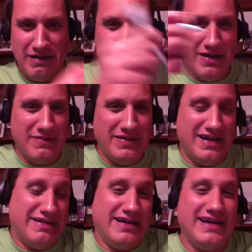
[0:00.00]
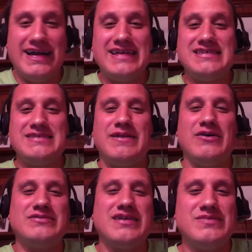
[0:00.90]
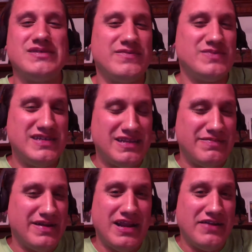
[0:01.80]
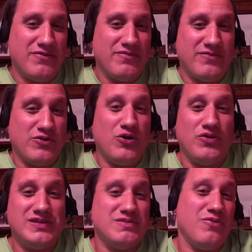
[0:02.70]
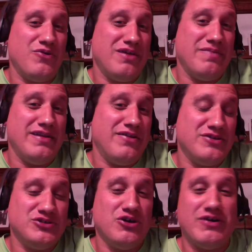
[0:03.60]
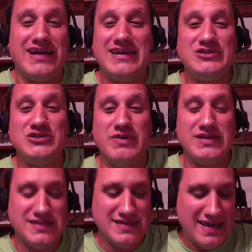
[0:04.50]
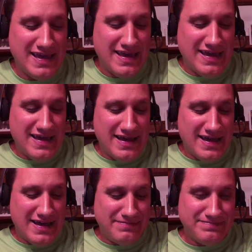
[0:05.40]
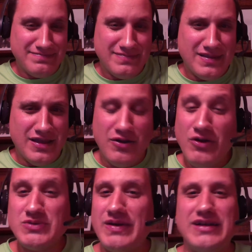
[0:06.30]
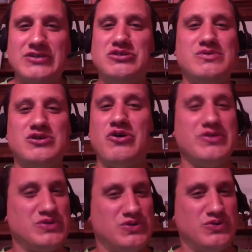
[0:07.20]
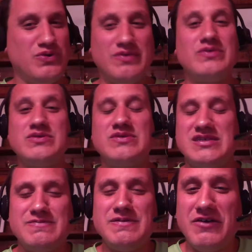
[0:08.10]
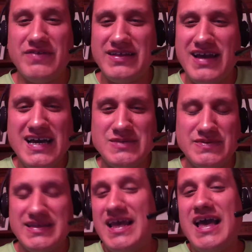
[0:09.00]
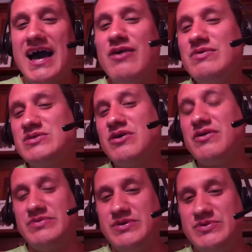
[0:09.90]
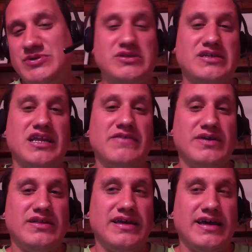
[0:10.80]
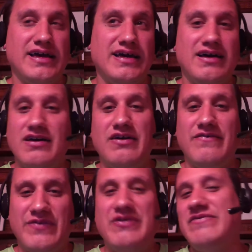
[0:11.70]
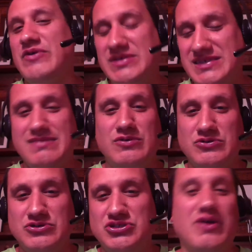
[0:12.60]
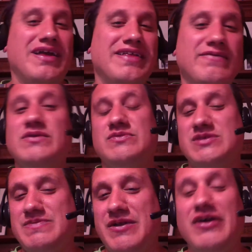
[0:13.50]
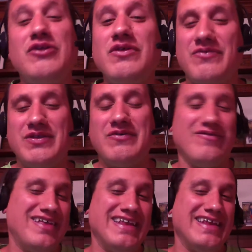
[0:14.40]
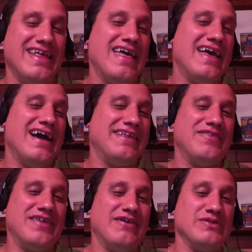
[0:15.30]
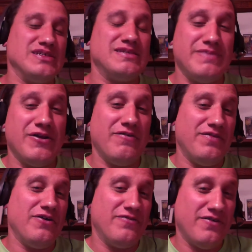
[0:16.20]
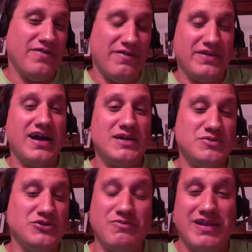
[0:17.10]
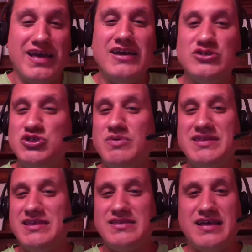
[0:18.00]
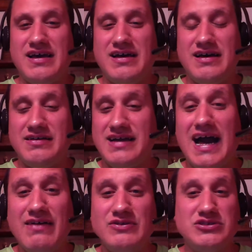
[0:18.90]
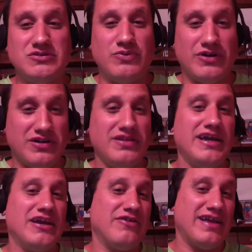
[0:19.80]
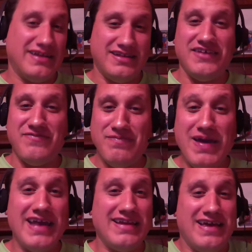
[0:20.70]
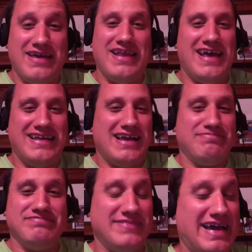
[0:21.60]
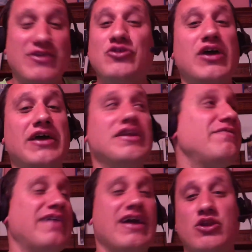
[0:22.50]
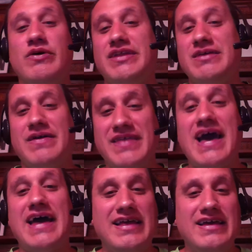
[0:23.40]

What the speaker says: I guess it's been a long time since I've seen it, but I don't recall Lisa Bonet being on the show. I guess she was. And also, she was going to school. It was a spin-off of the Cosbys. I always thought it was just kind of a very, very similar show. I didn't know it was a spin-off. I knew they were related. I didn't think it was a spin-off, though, from the Cosby Show. But she went to college where Claire and Cliff met, and I definitely had no idea about that.